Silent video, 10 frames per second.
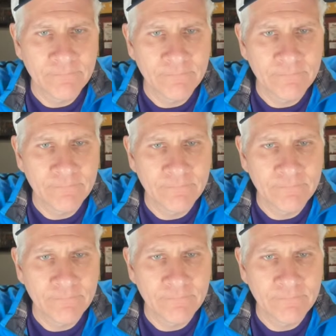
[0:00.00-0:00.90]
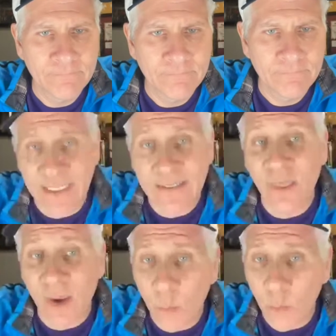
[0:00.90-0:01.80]
Marshall. That would have
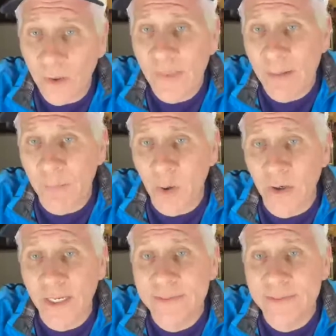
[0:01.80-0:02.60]
been Texas State.